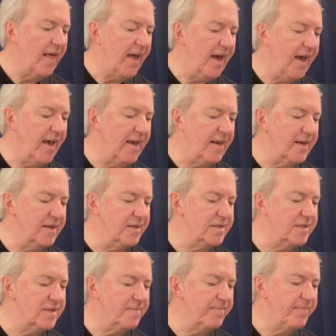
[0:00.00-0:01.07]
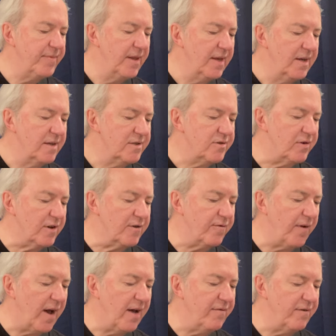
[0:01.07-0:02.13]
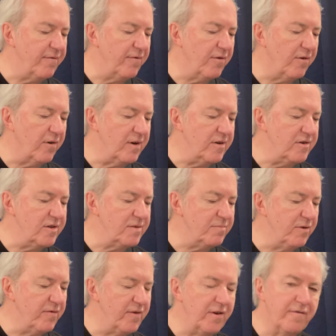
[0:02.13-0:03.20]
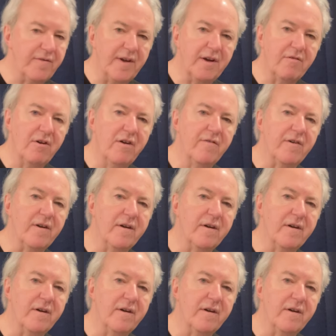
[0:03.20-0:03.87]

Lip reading: A is strings 5 and 4, and you're just moving your finger over.